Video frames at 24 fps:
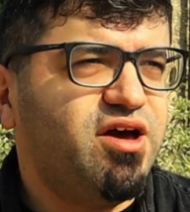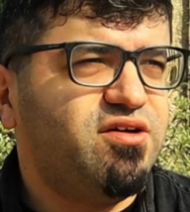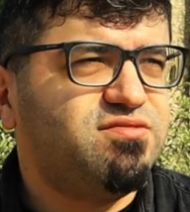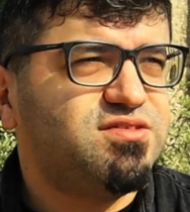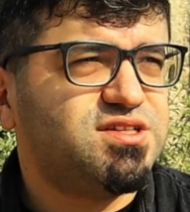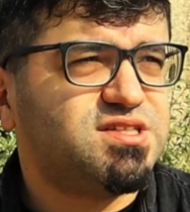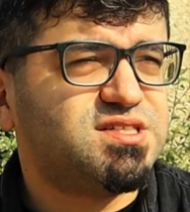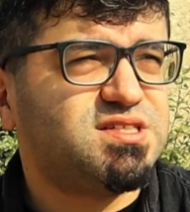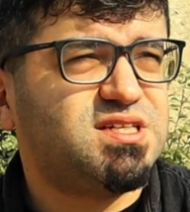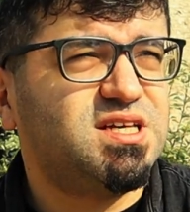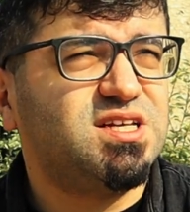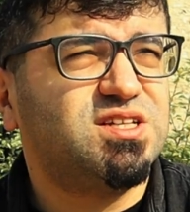
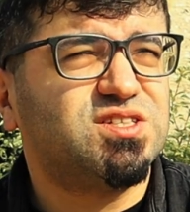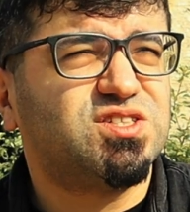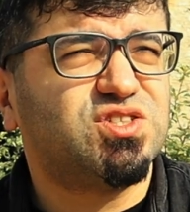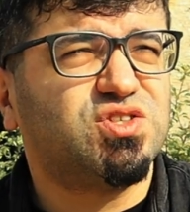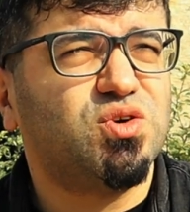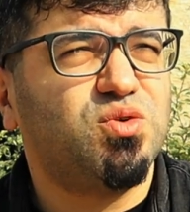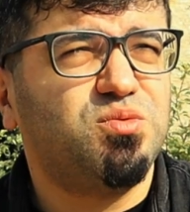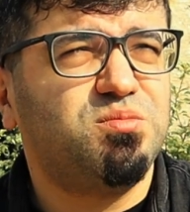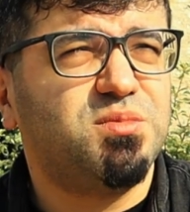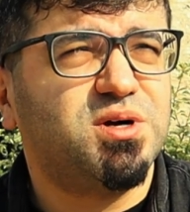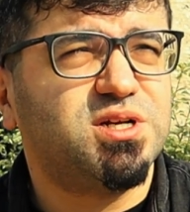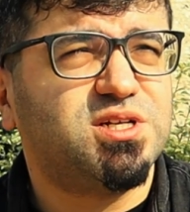haven't seen
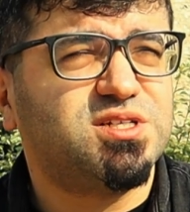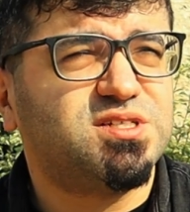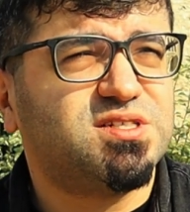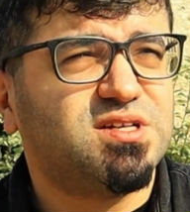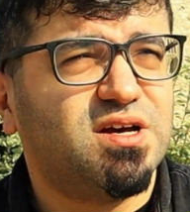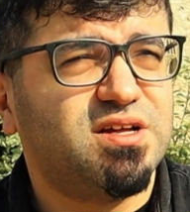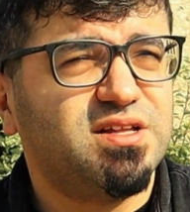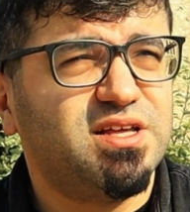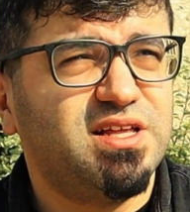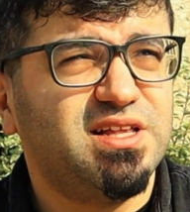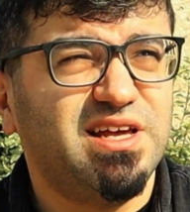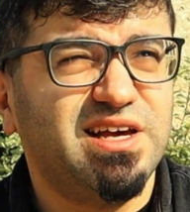so much
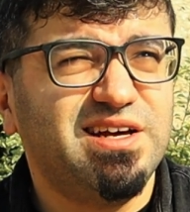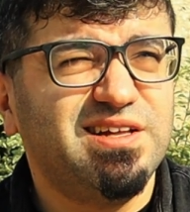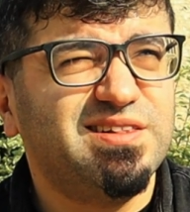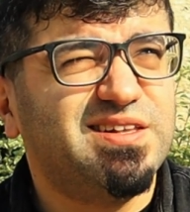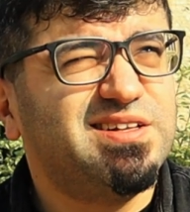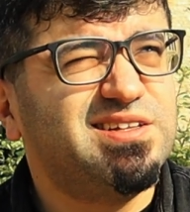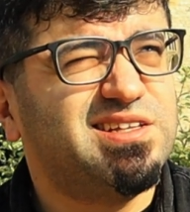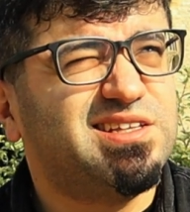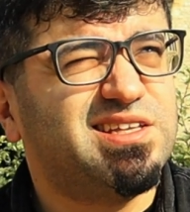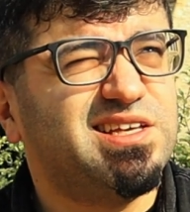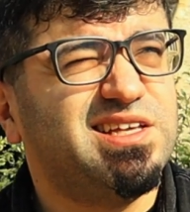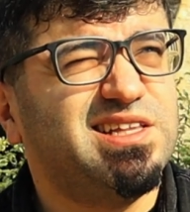sun in
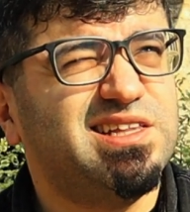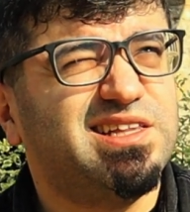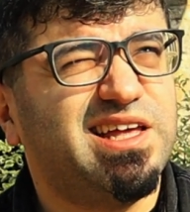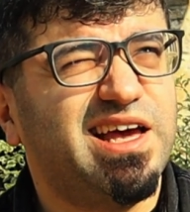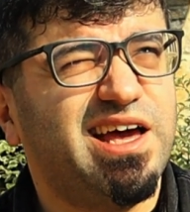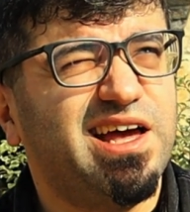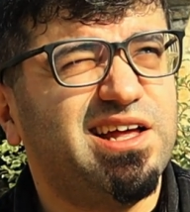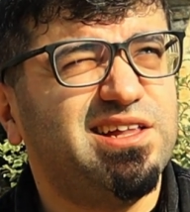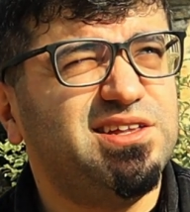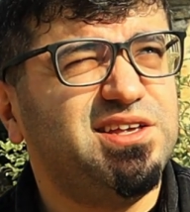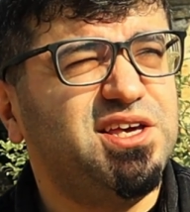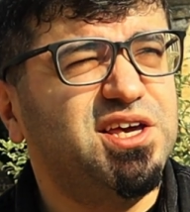England in
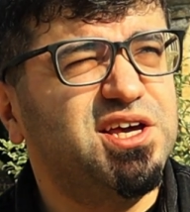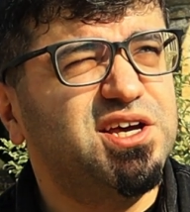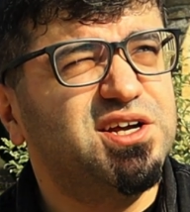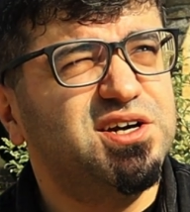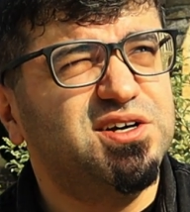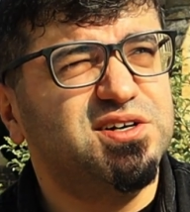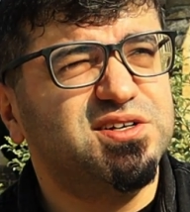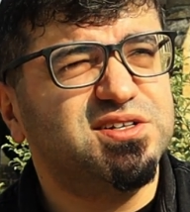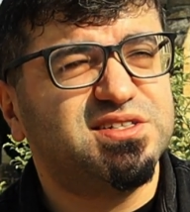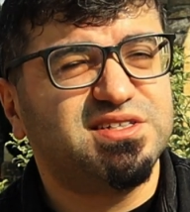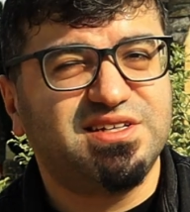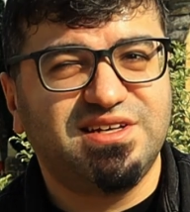10
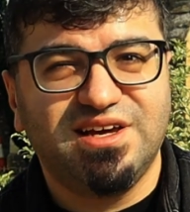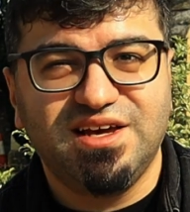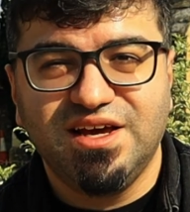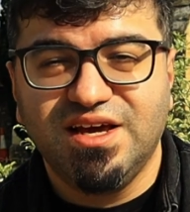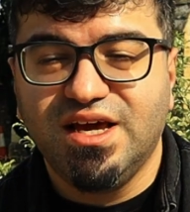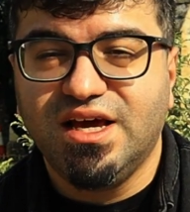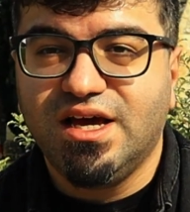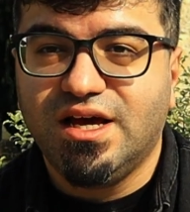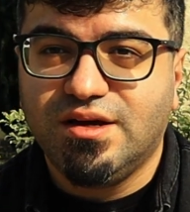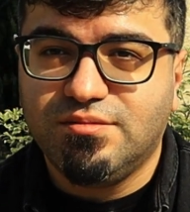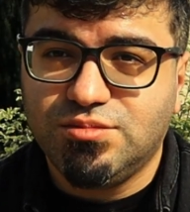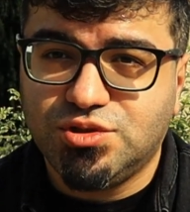years
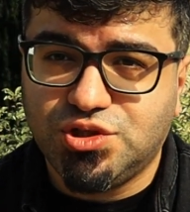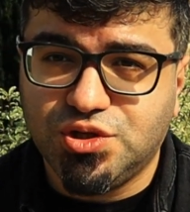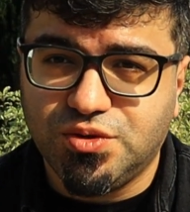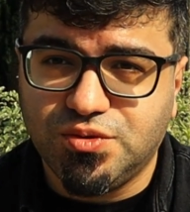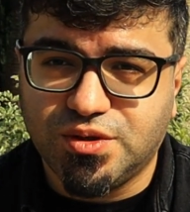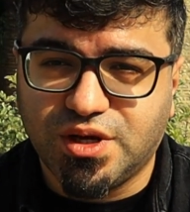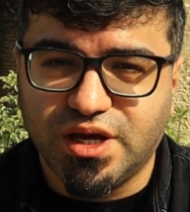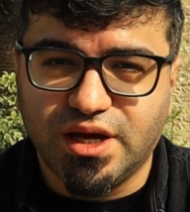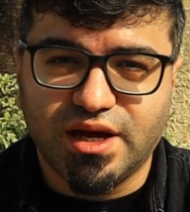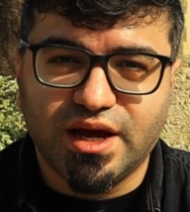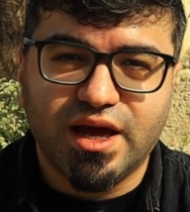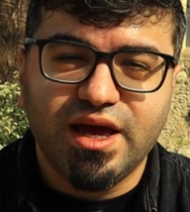
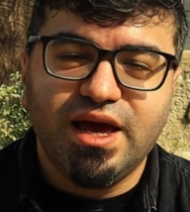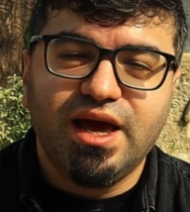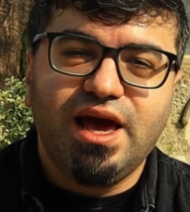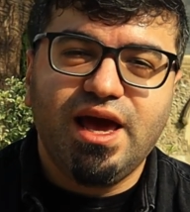joking.